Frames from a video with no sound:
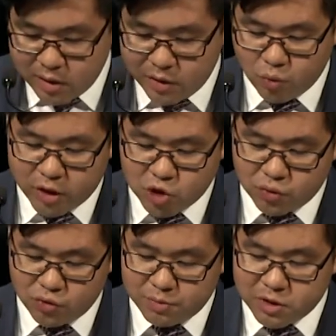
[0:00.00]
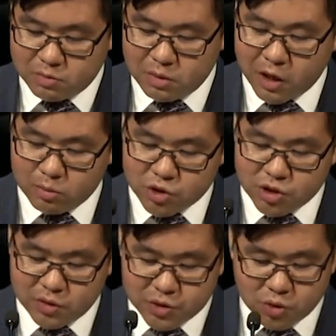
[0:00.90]
and racial groups to be
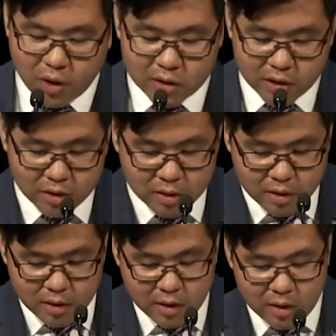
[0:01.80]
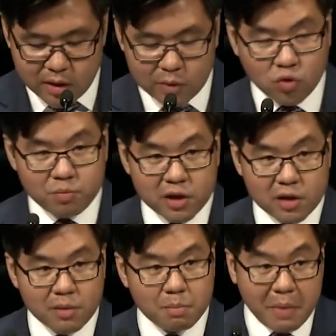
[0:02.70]
published in Australia, it would
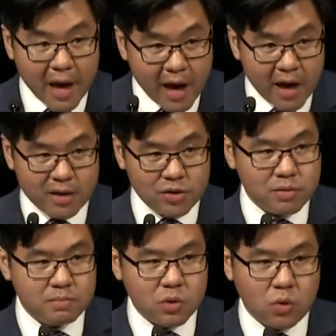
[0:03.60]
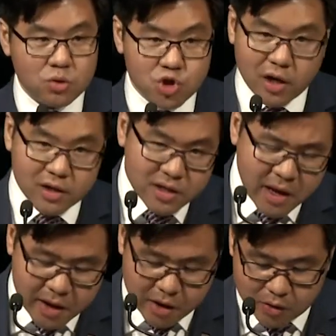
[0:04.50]
be banned or shut
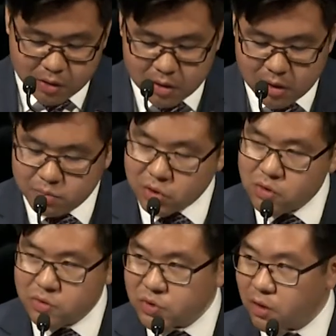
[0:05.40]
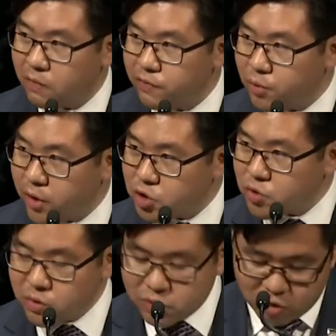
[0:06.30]
down because of the
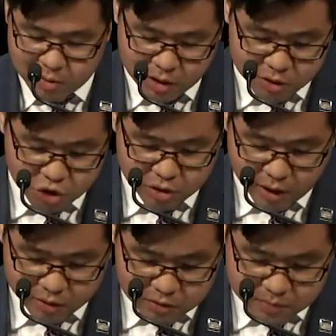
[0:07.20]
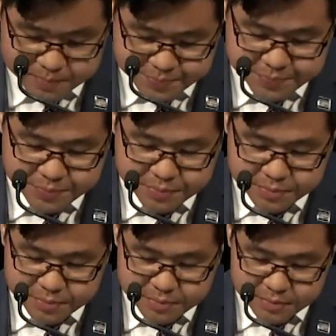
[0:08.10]
Racial Discrimination Act.
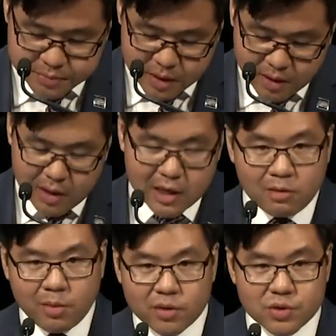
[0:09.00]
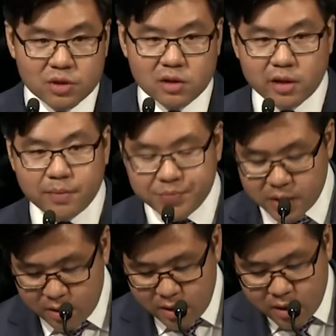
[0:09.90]
Let me make this clear.
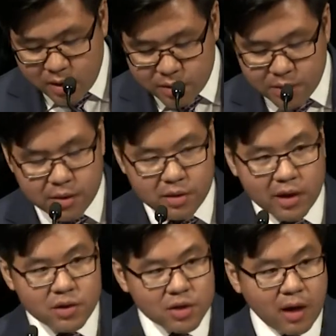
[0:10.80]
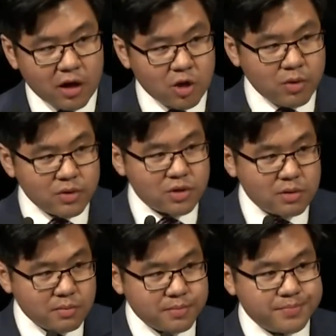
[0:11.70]
These
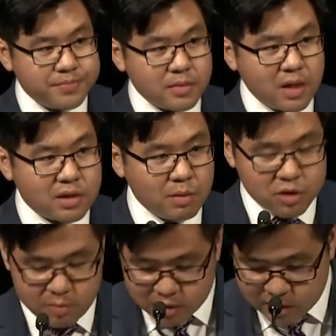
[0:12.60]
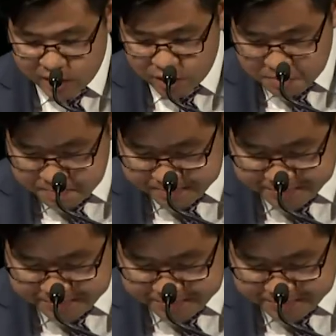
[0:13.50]
arguments are simply misleading.